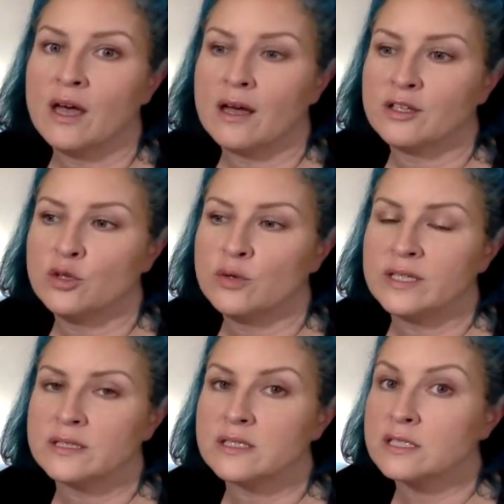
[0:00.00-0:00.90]
You
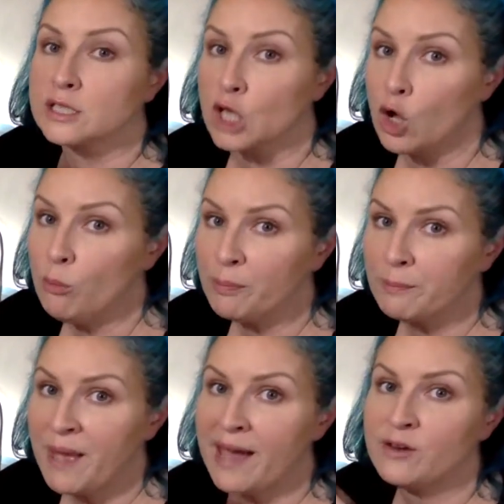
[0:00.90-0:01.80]
can slope
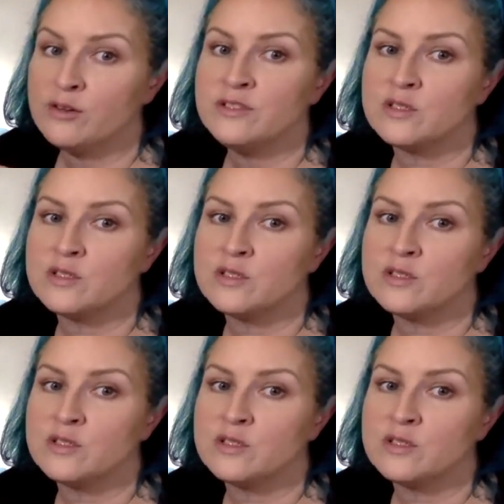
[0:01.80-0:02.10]
patterns,